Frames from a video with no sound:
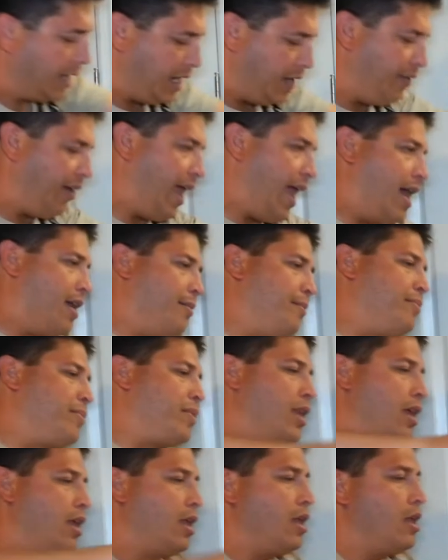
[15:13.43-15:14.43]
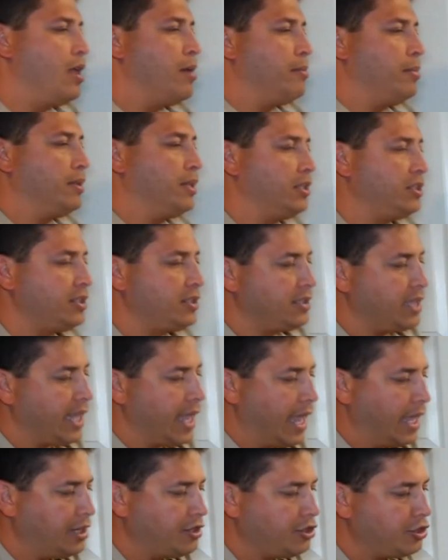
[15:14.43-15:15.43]
I never had him, But this is the
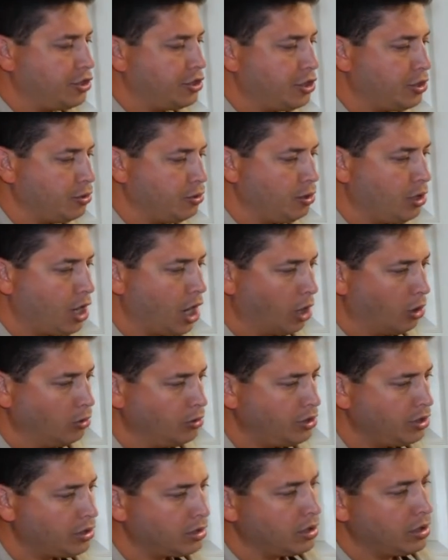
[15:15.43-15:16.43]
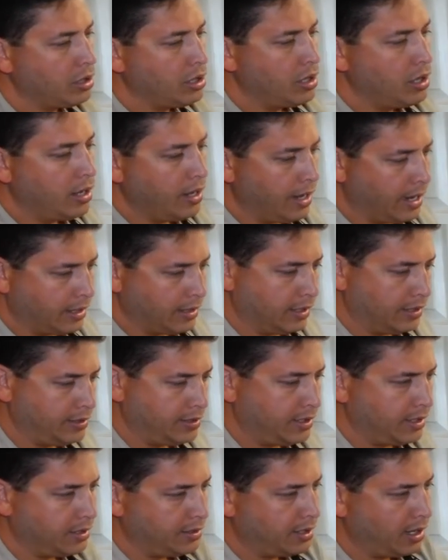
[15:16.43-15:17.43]
H2 Ghost. And
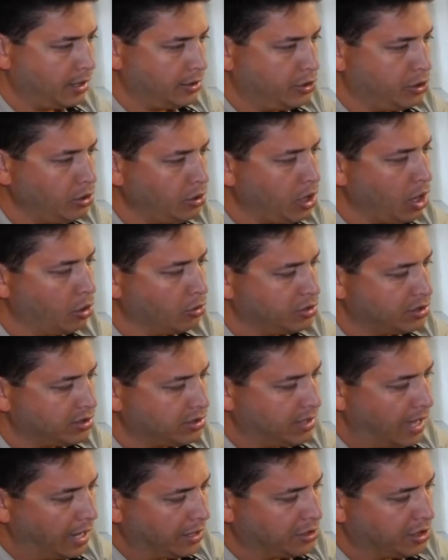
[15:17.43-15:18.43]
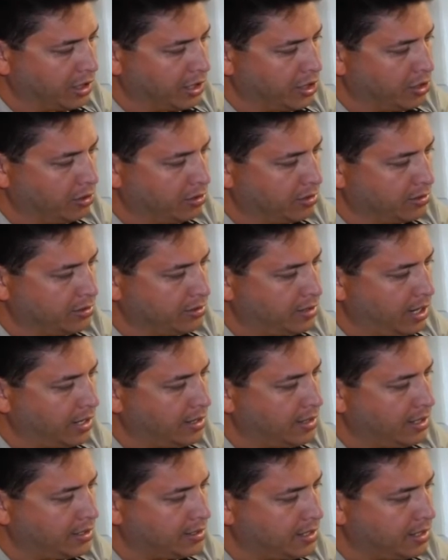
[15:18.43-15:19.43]
this is two ghosts, actually. You can
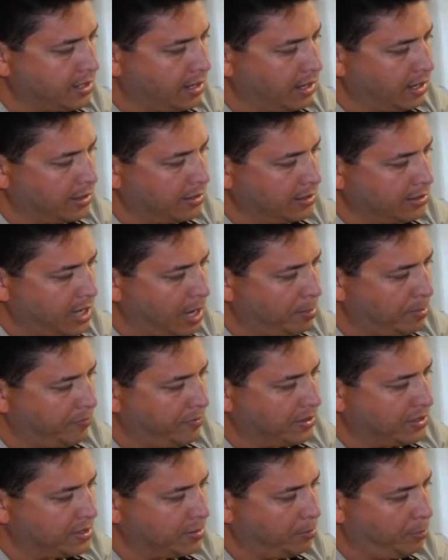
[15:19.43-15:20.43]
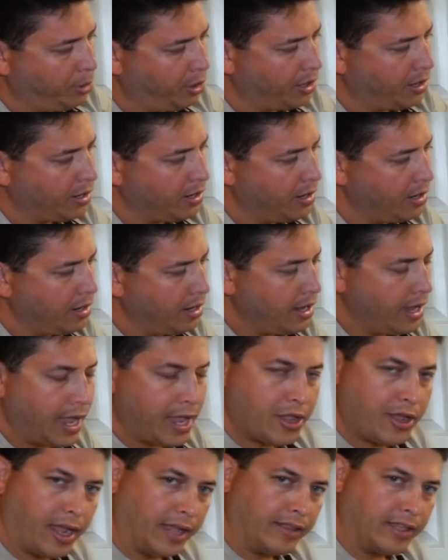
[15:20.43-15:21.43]
take these, the top of this apart,
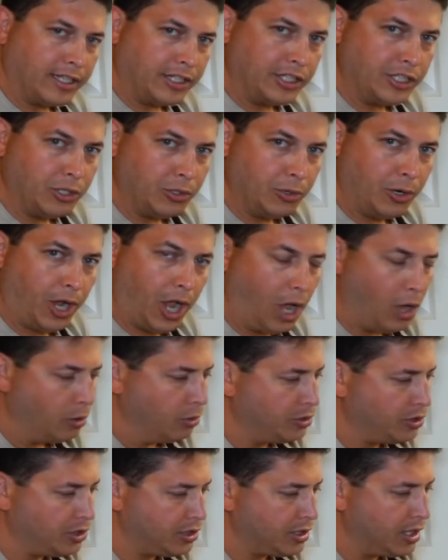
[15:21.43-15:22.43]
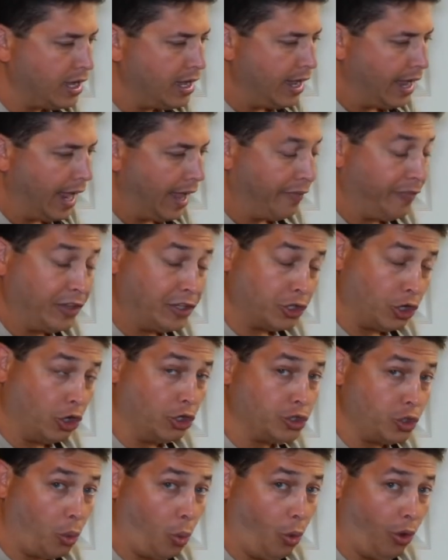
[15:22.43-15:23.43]
and you get these two ghosts. And these are
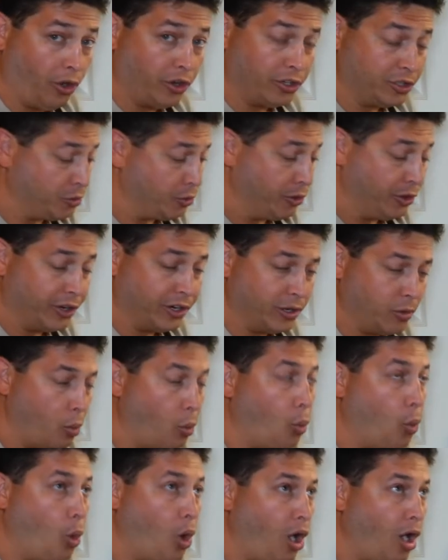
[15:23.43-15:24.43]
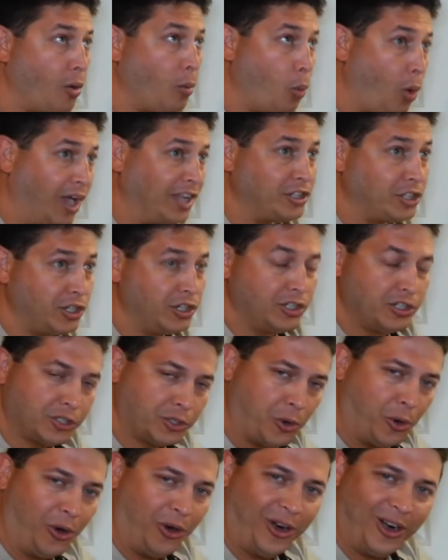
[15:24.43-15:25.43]
also water squirters. Water
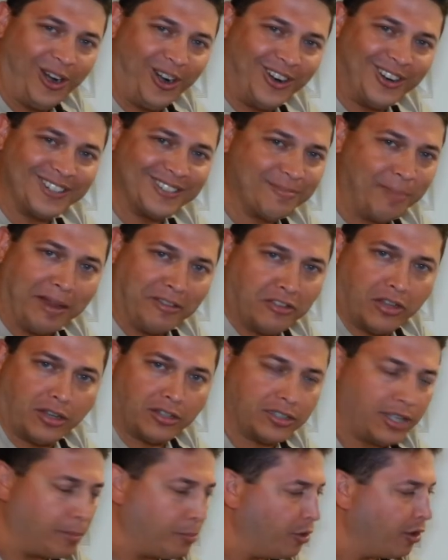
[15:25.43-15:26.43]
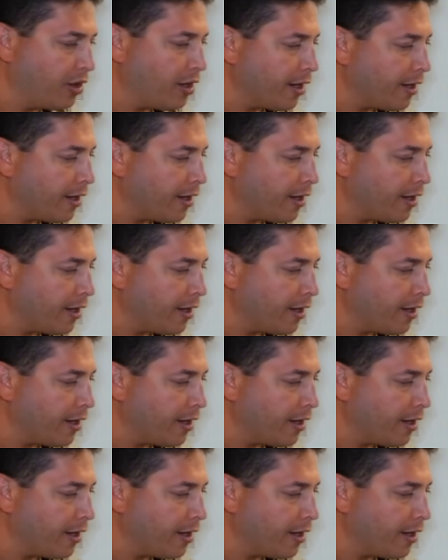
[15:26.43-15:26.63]
squirters, my tongue stuff.